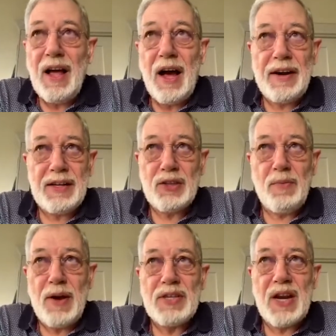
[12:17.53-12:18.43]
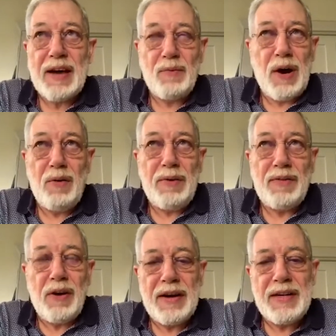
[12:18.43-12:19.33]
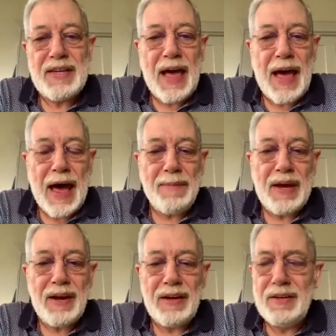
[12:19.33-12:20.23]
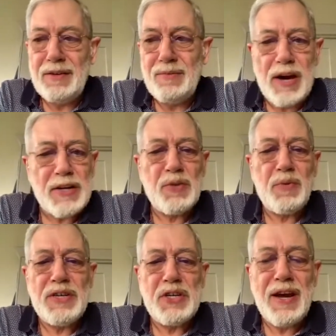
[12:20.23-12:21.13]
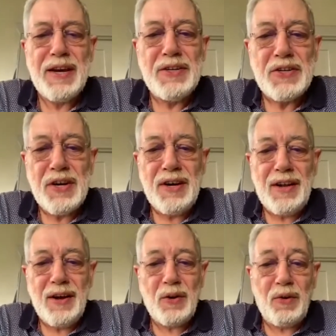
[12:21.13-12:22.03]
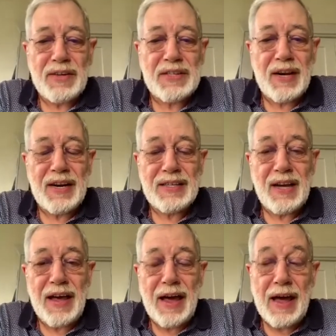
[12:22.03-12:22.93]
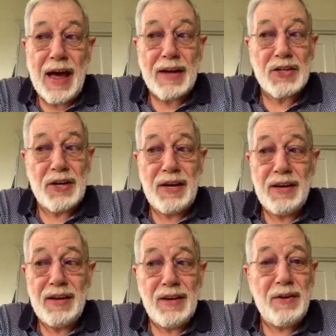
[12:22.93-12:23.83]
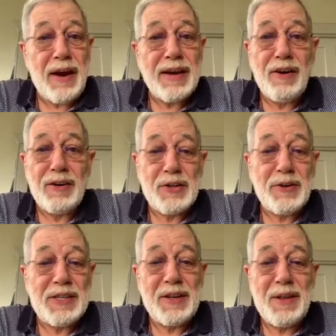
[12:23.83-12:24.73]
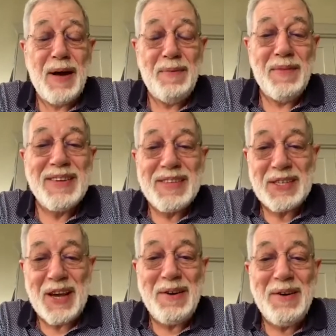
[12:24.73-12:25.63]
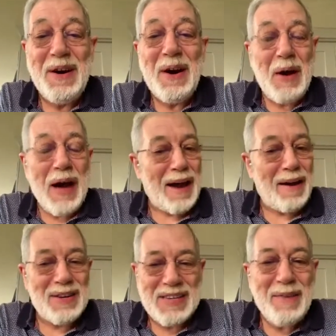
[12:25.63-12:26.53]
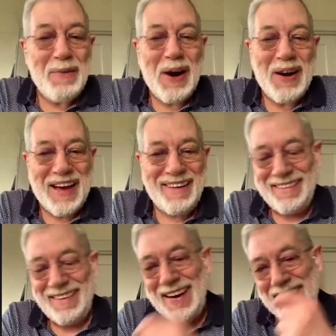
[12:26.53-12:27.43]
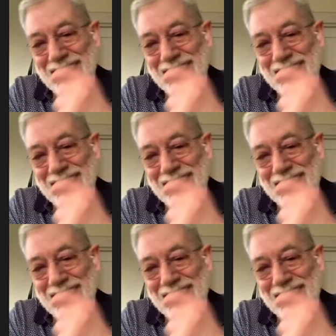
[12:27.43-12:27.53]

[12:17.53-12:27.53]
And it's almost like, well, we've gotten into that habit, and why should we change? And all of a sudden it's like, actually, you ain't got a choice at the moment. So how does that work out, right?